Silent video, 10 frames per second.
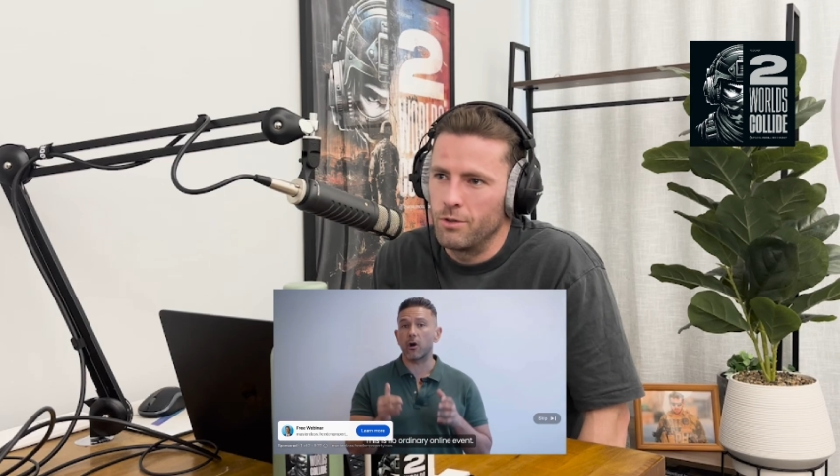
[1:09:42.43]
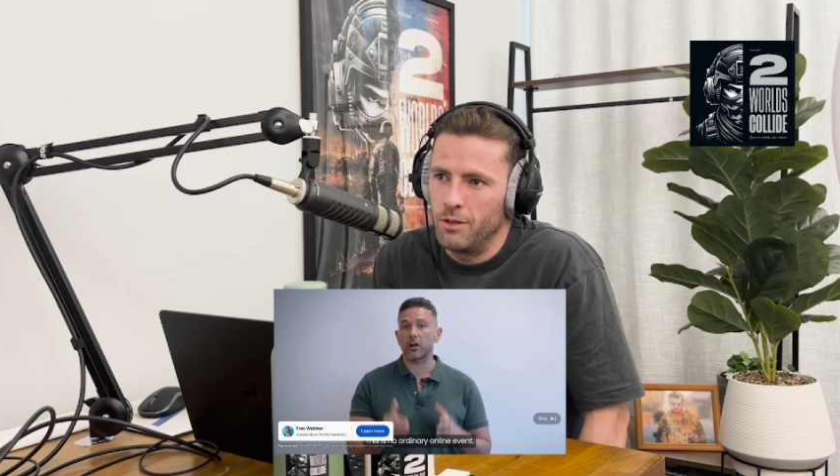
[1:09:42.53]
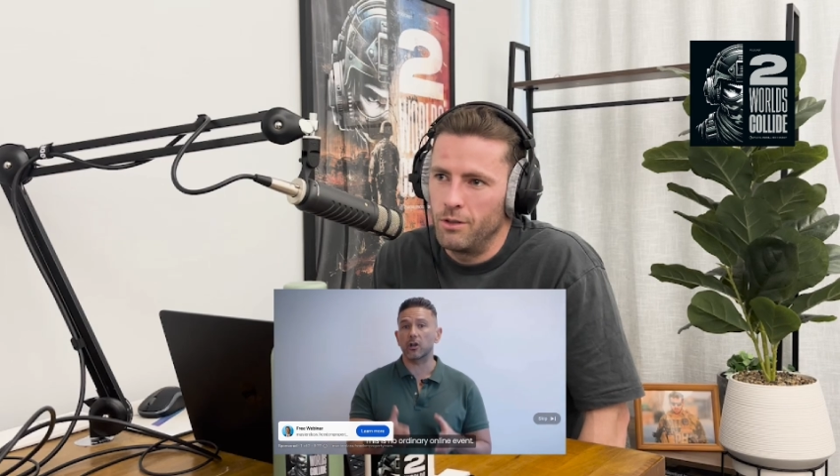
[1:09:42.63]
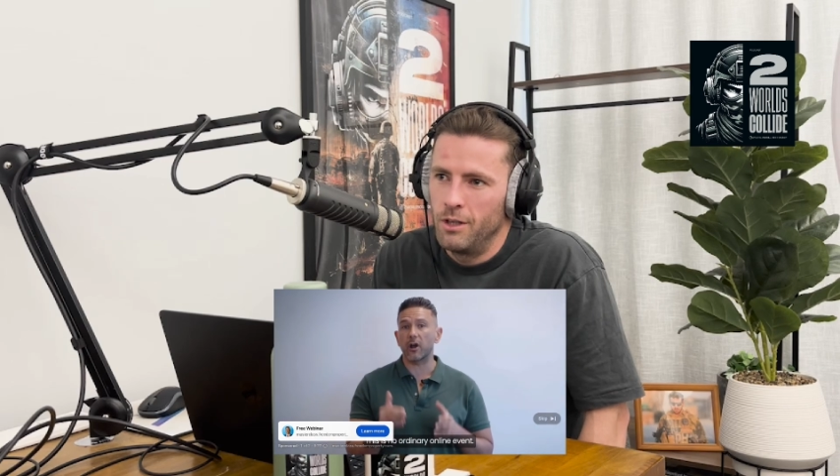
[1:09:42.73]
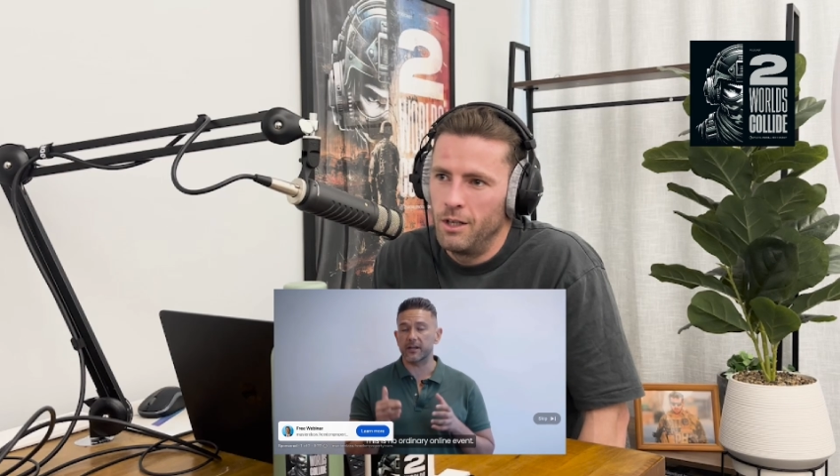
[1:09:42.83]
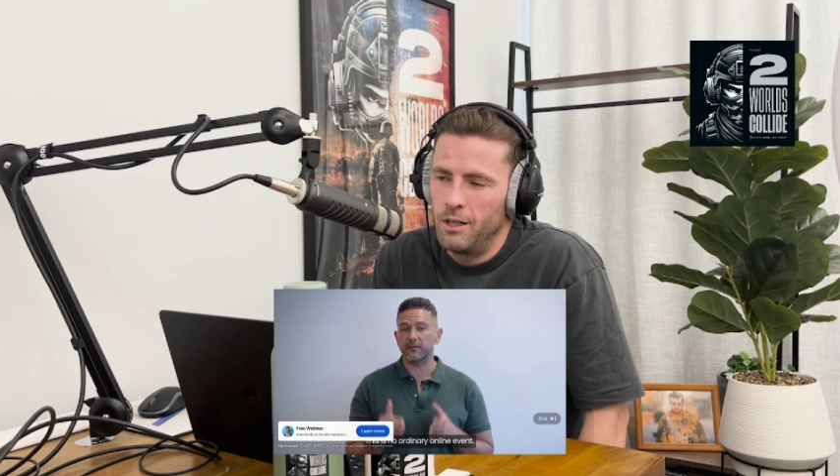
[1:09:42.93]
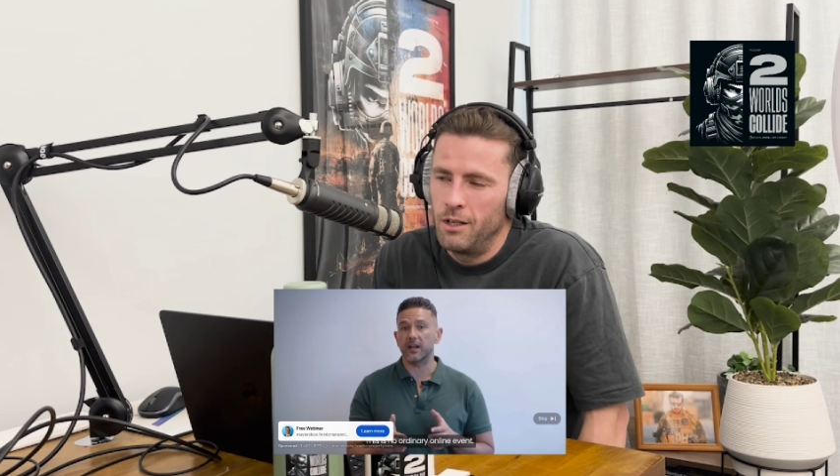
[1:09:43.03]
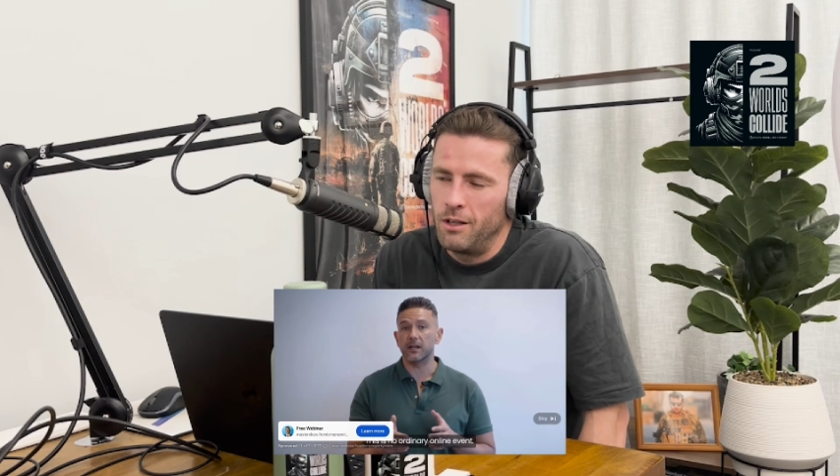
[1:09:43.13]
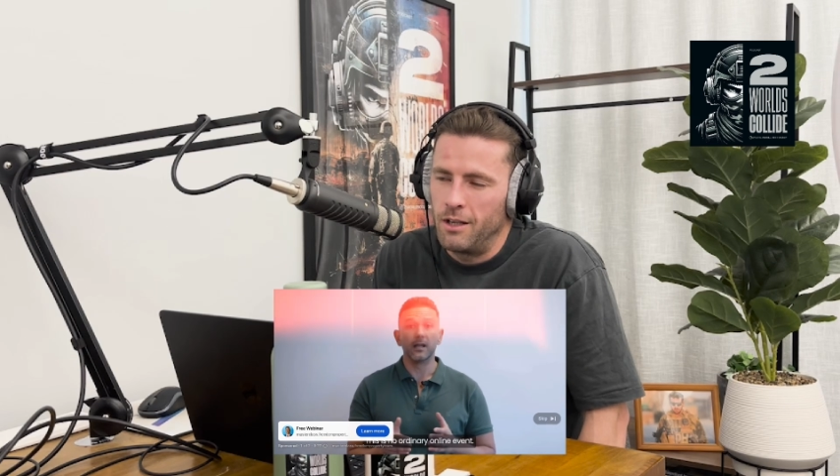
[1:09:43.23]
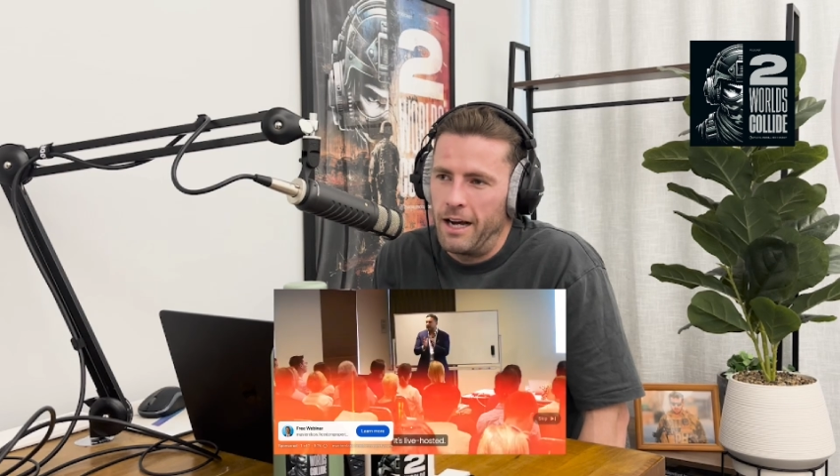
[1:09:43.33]
So
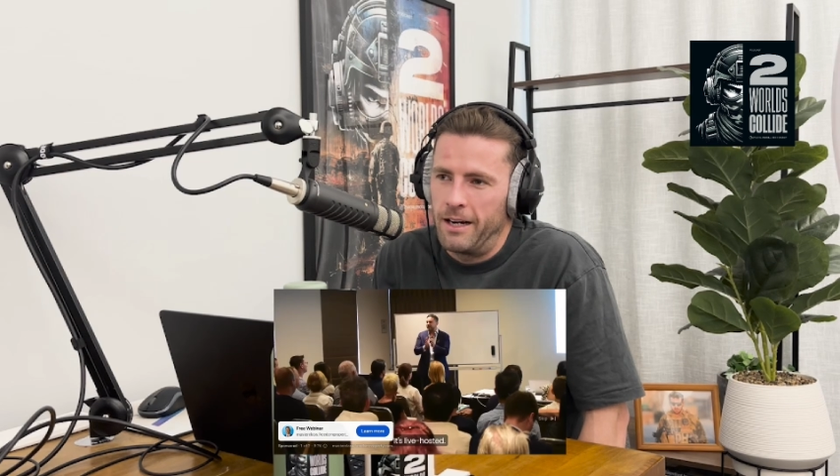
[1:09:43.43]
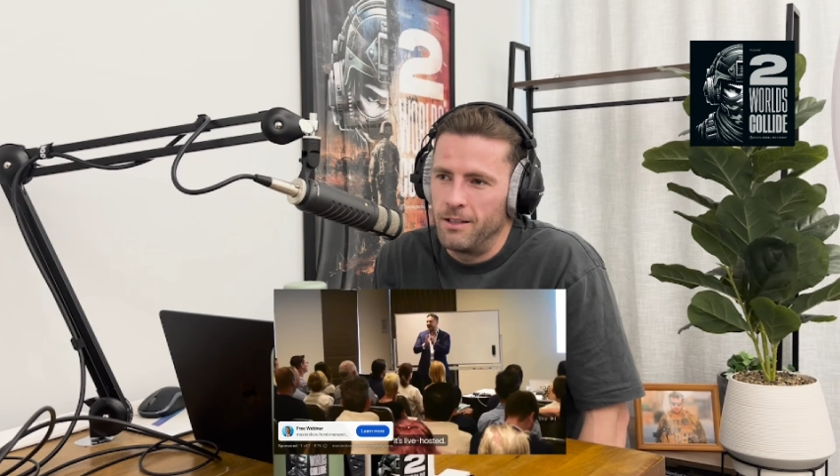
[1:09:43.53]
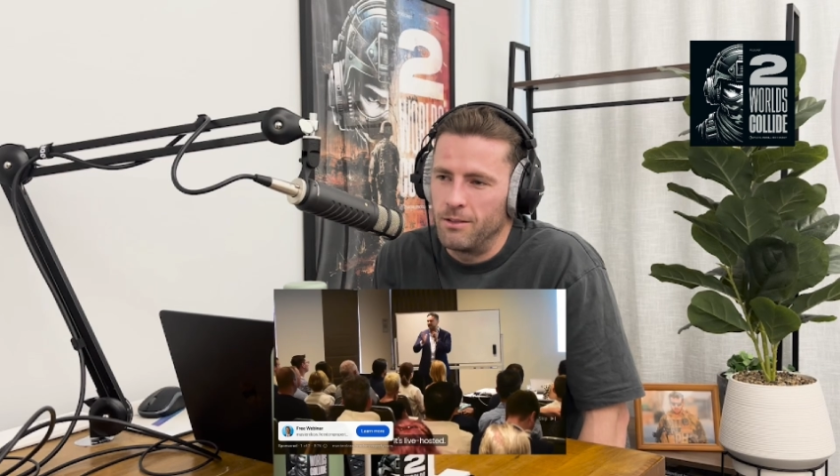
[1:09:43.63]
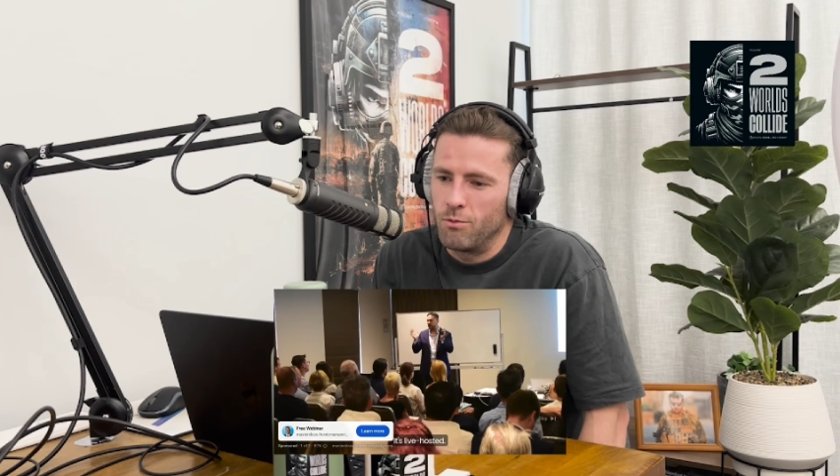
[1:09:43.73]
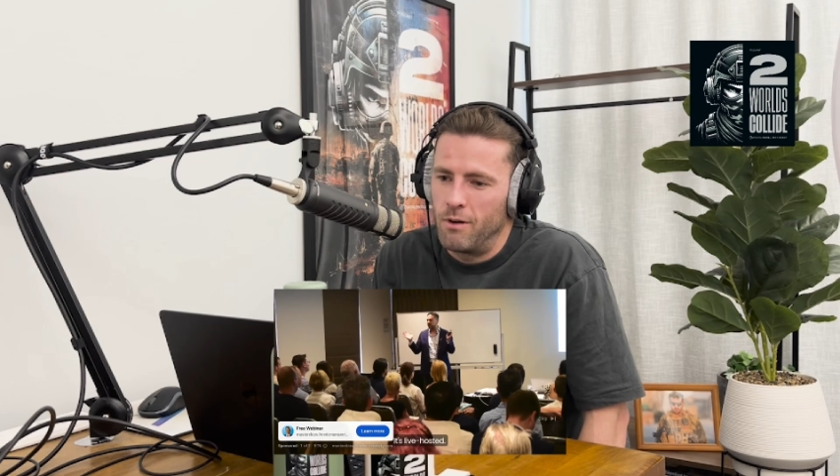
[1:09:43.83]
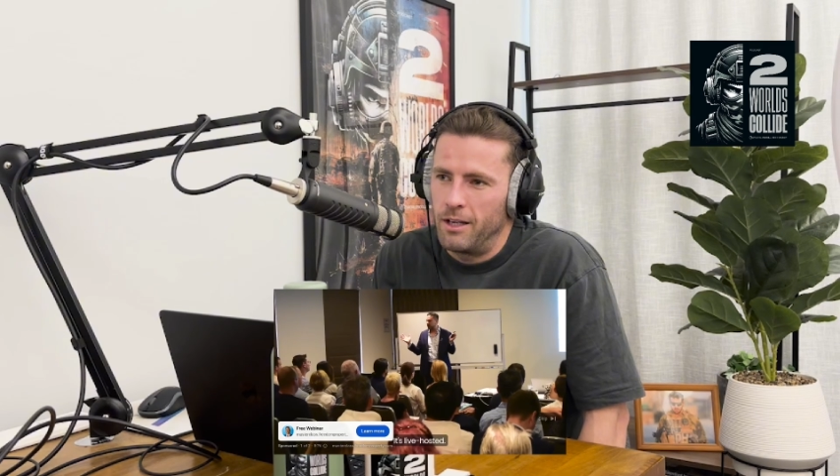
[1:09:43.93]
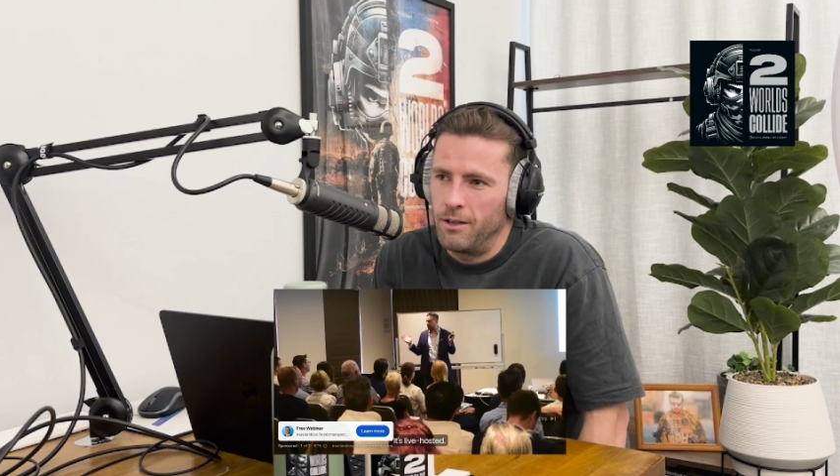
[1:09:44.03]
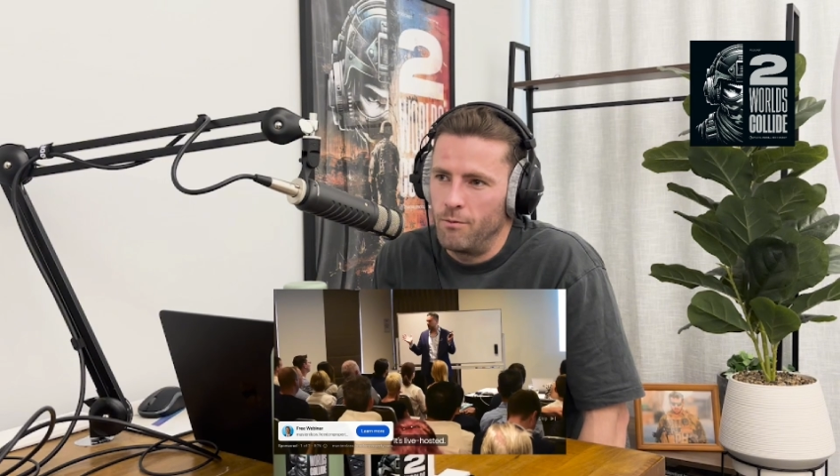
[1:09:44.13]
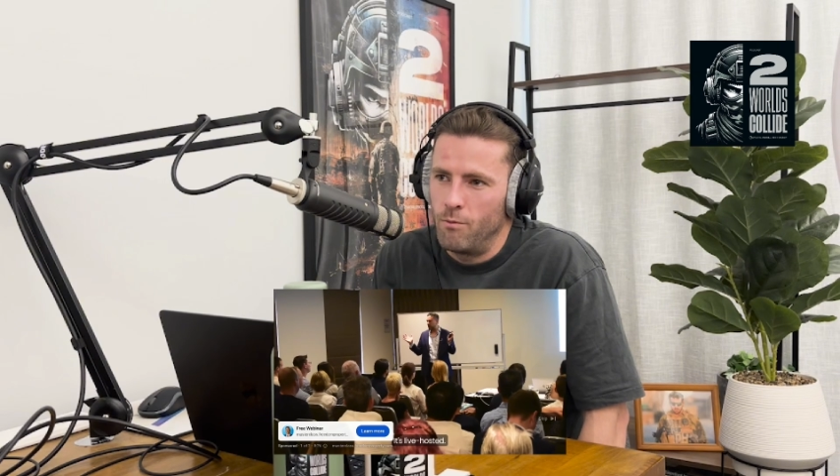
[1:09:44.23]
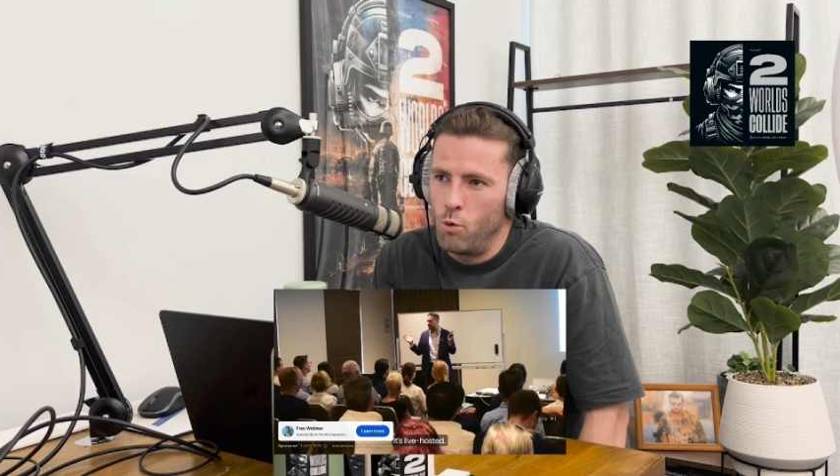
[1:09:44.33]
the cadence running